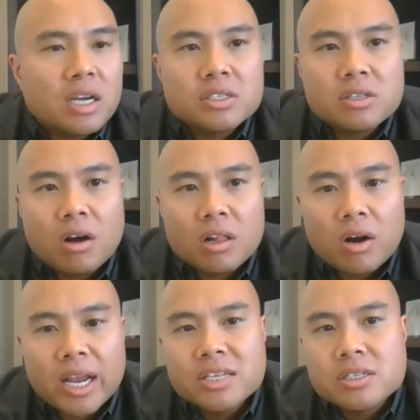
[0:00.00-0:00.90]
touched all
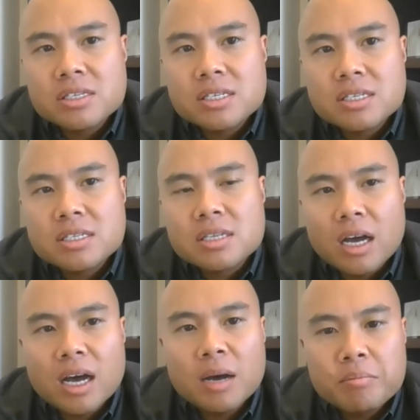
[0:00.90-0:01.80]
our agencies,
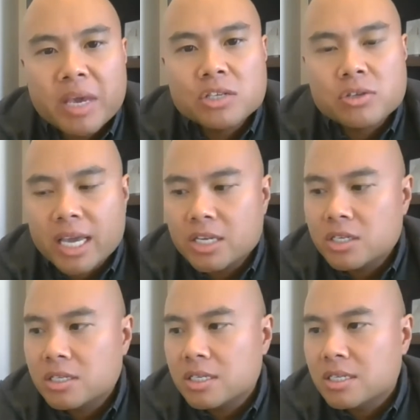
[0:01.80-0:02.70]
major
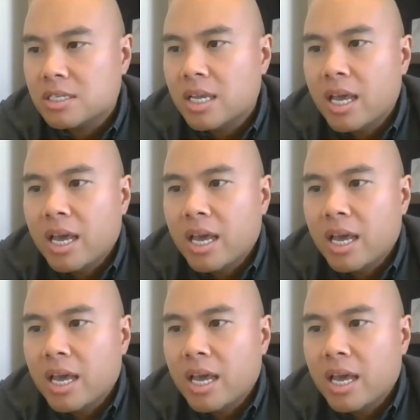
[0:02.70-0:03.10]
agencies.